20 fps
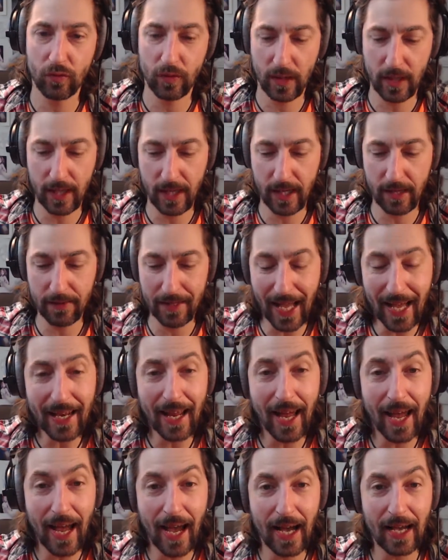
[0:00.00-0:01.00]
That
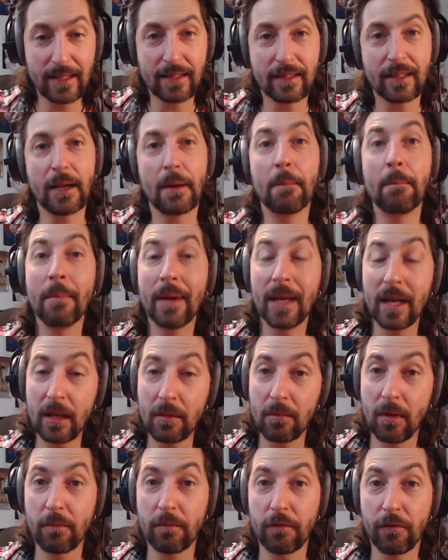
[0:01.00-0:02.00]
has a
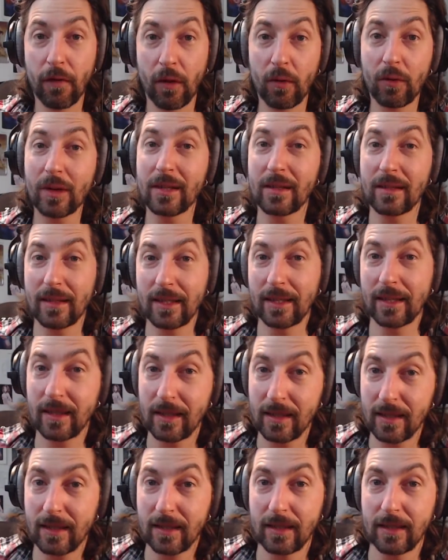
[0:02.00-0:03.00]
minimum focusing
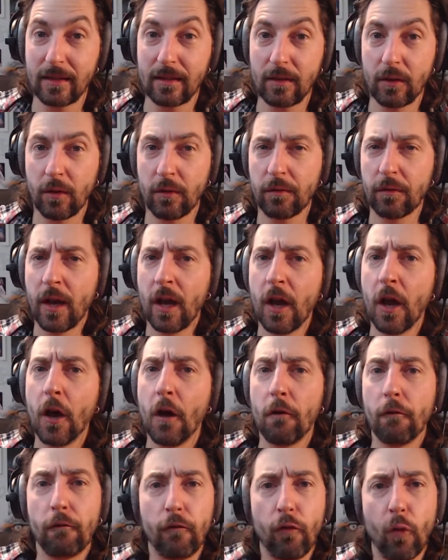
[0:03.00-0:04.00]
distance of
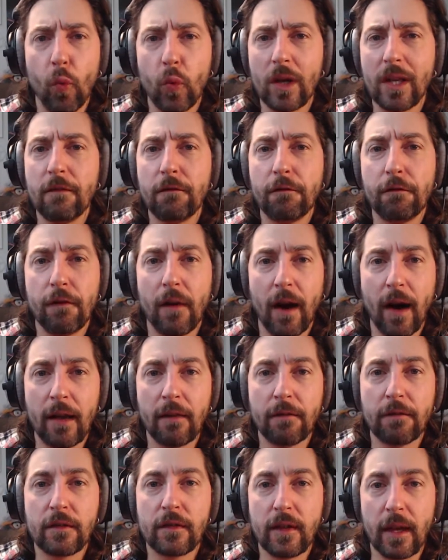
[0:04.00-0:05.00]

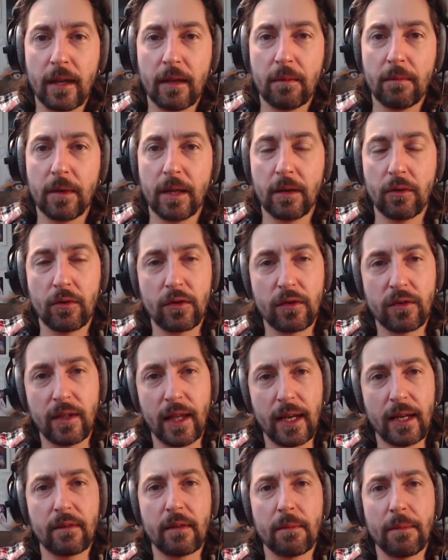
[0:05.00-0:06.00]
45 centimeters,
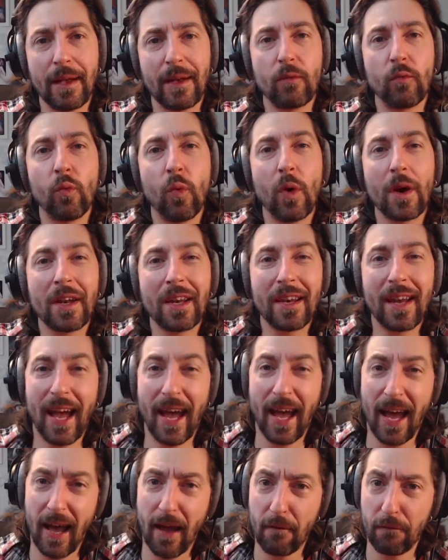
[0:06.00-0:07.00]
that is about
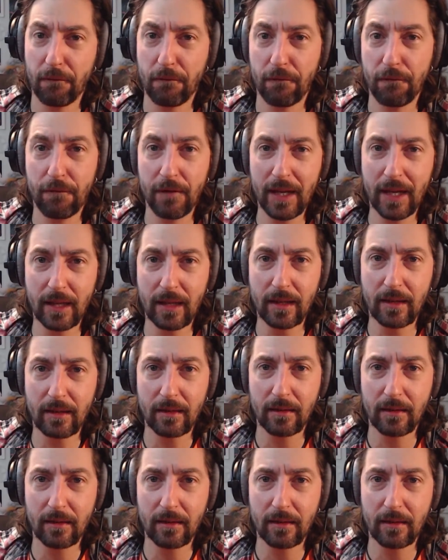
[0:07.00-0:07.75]
1.5 feet.